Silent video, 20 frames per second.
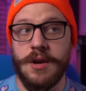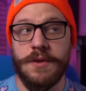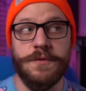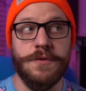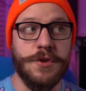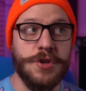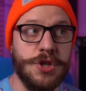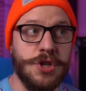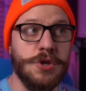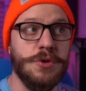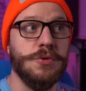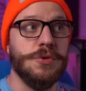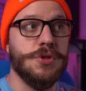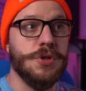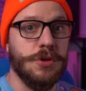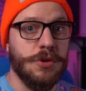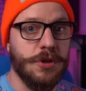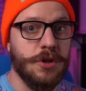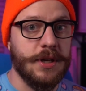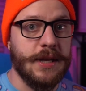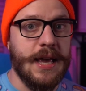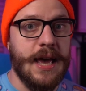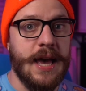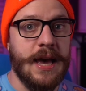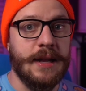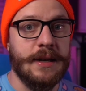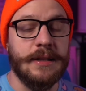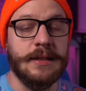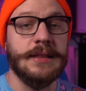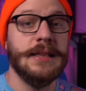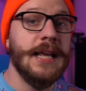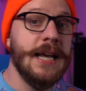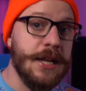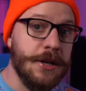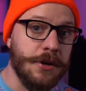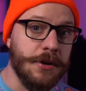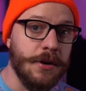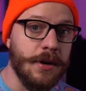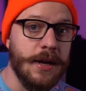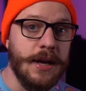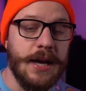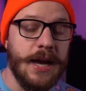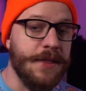for you to look at later.